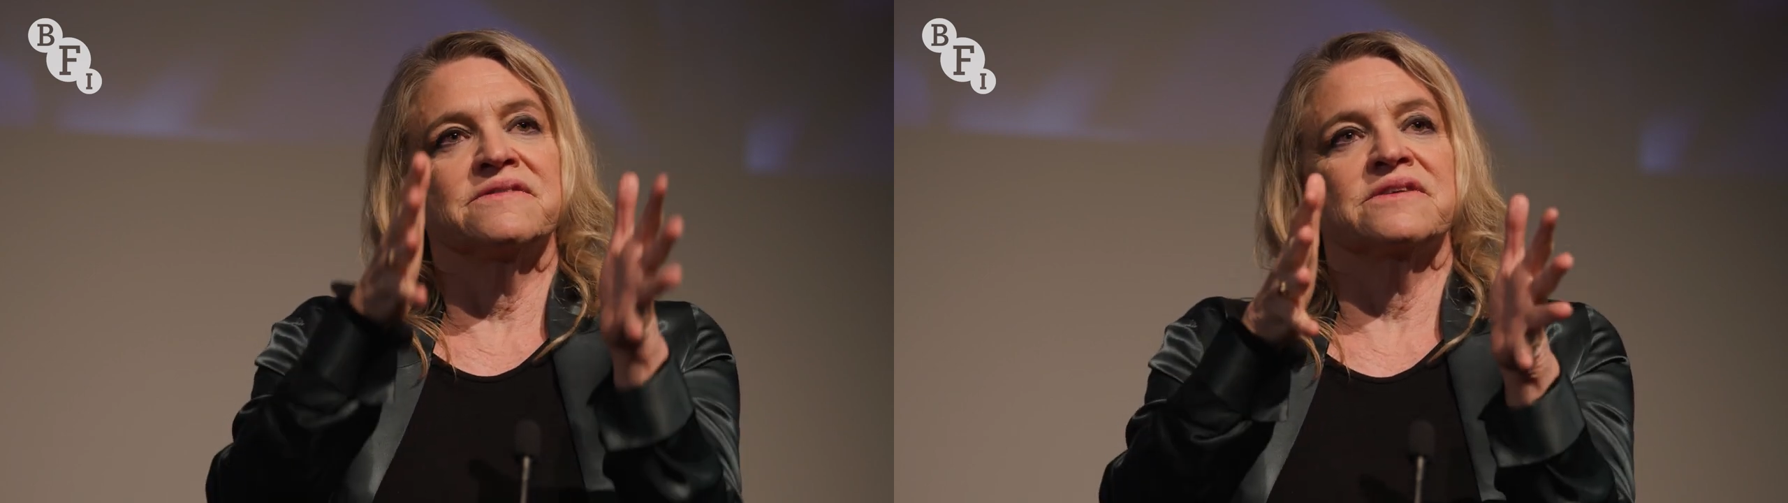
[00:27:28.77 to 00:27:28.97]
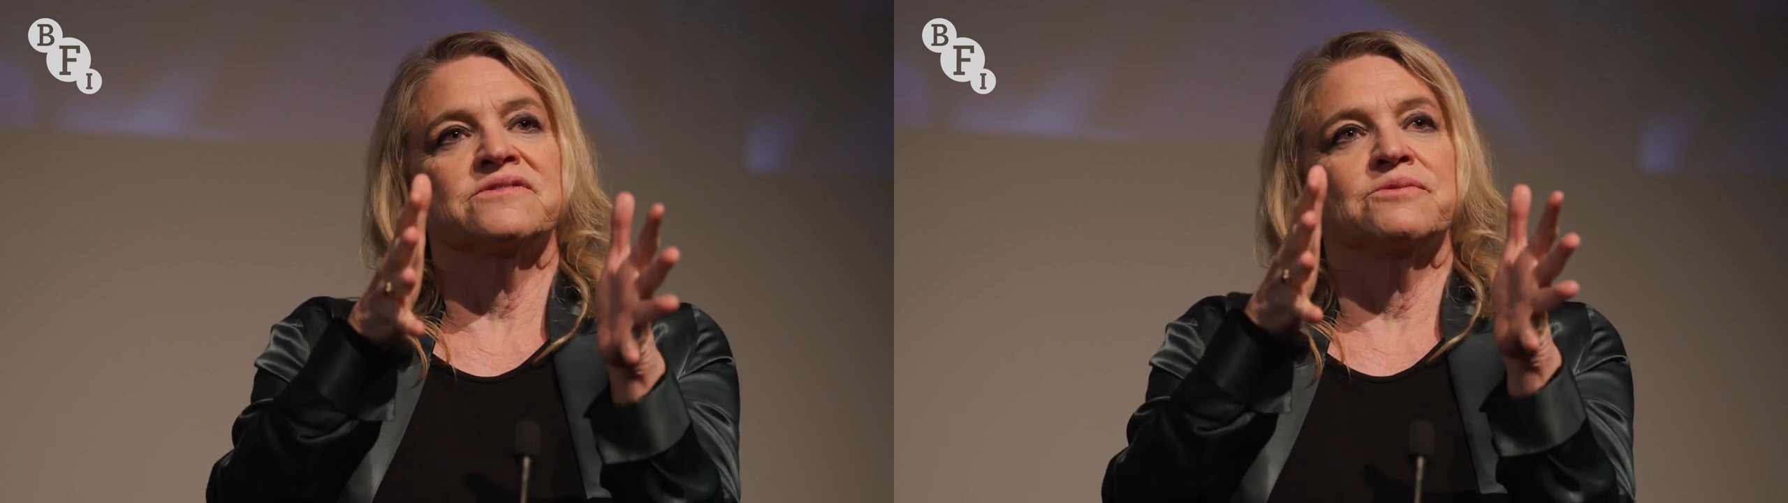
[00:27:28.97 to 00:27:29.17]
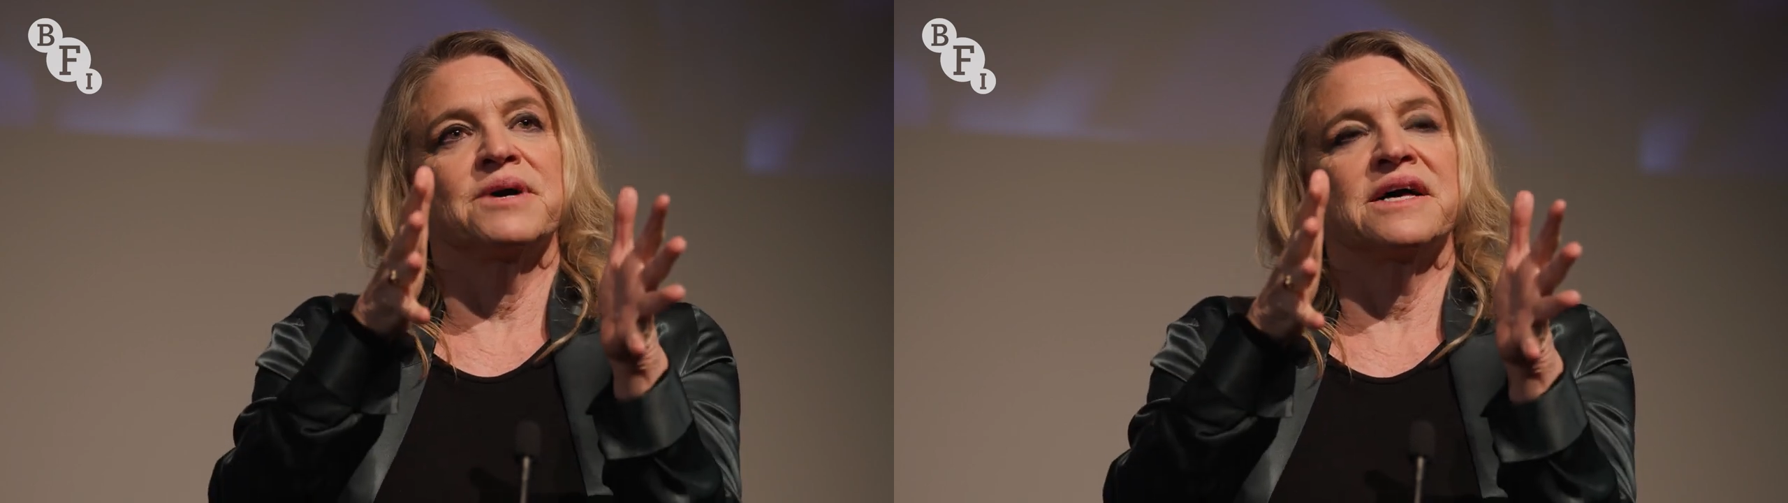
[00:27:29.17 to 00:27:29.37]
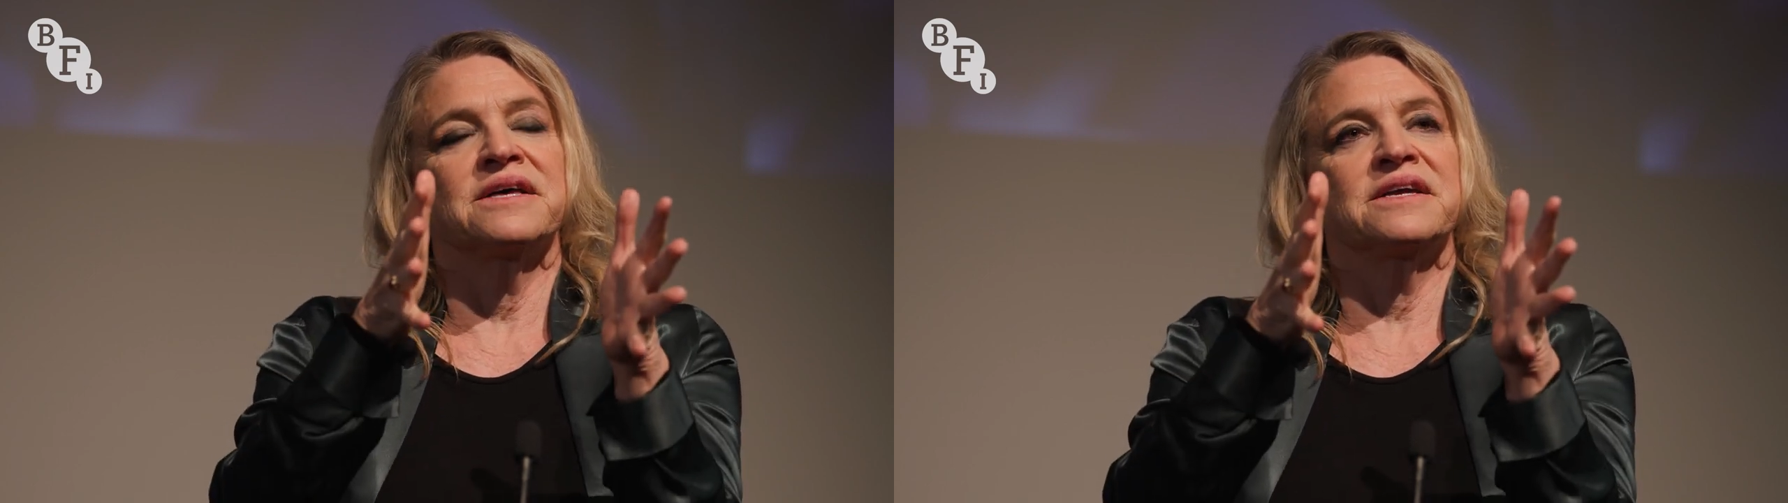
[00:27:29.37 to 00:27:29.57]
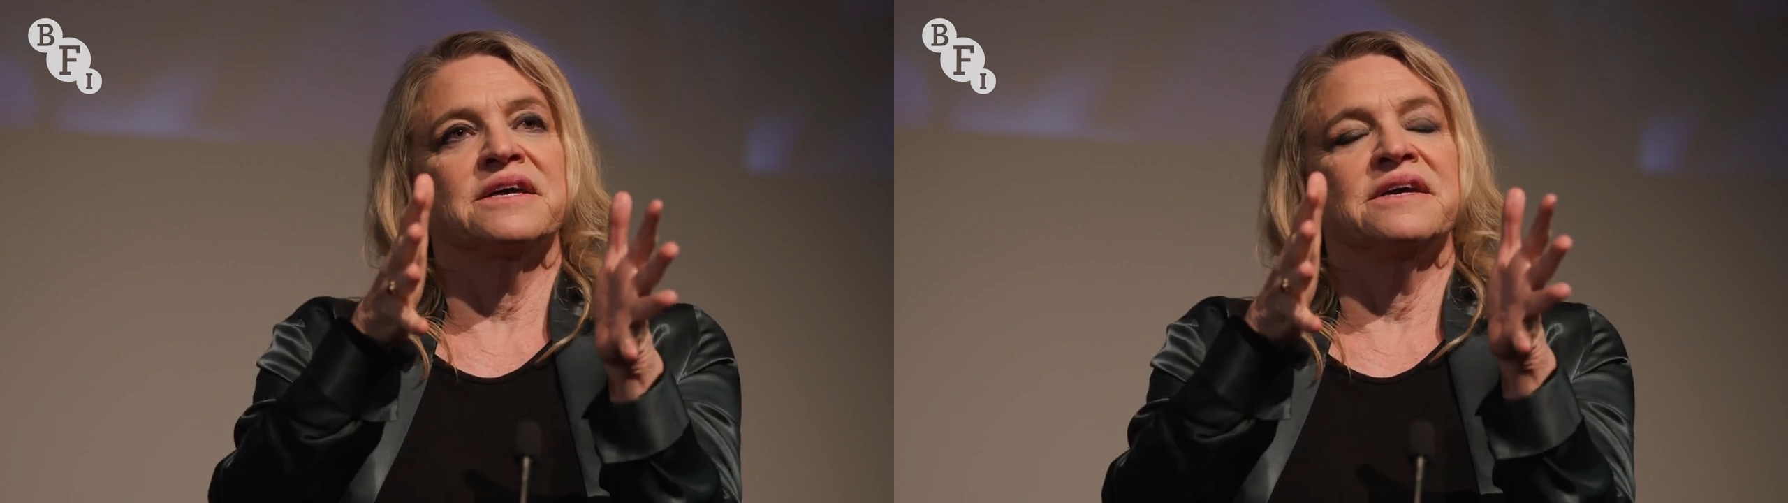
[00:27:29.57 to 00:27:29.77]

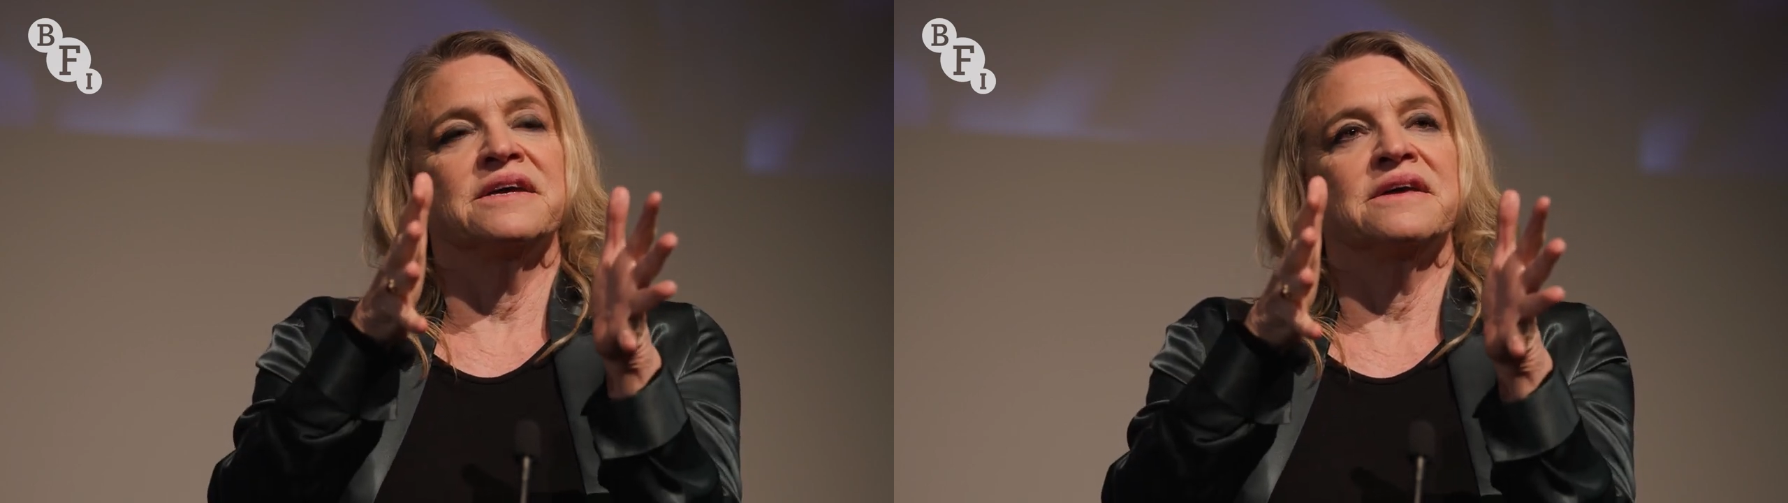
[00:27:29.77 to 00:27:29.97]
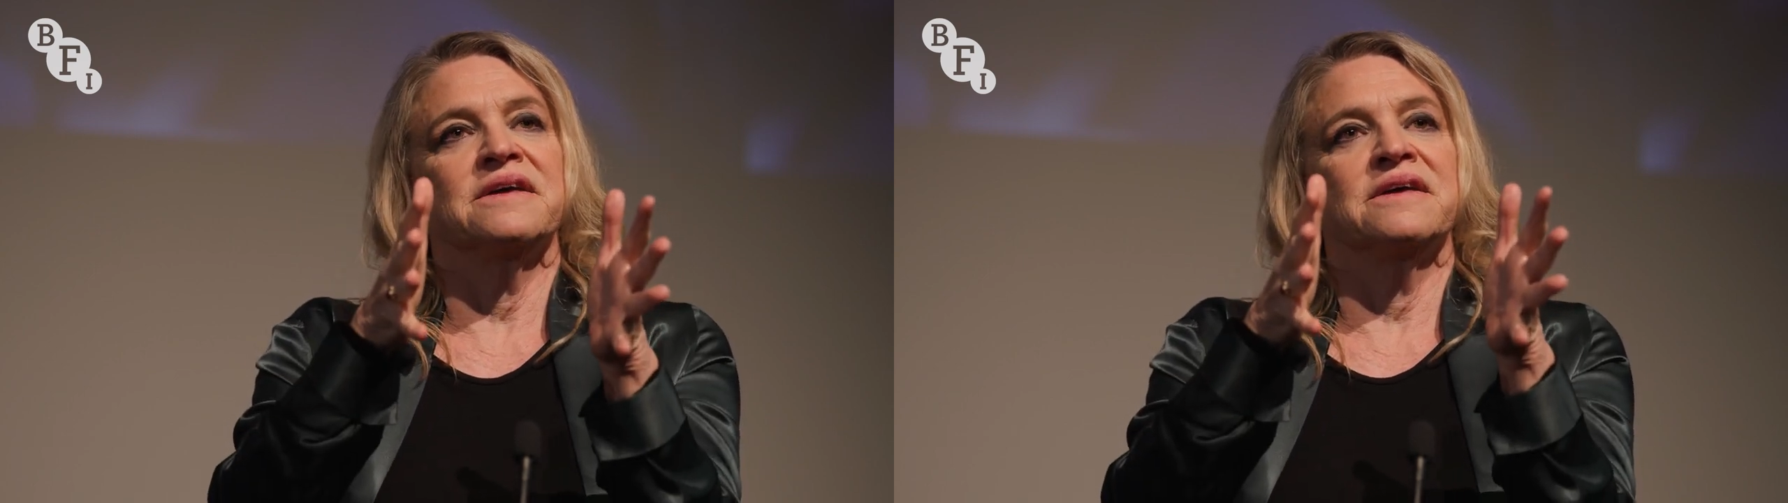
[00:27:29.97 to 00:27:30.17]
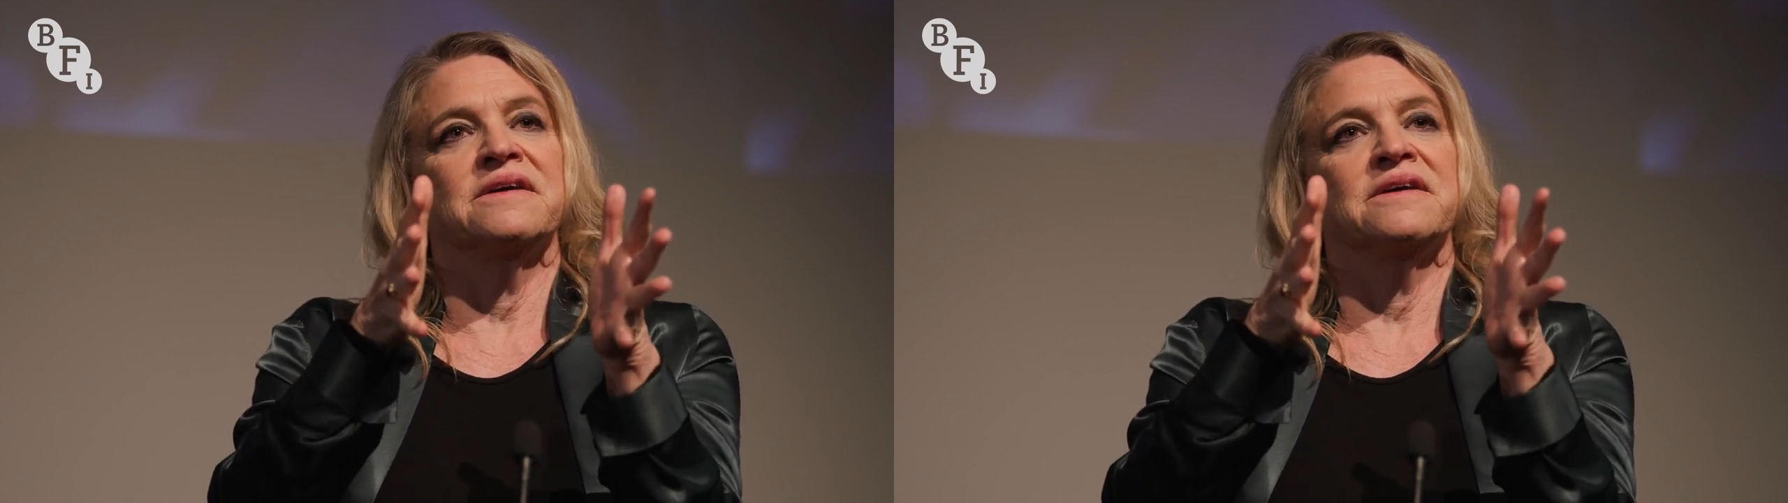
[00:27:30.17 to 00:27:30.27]
sexuality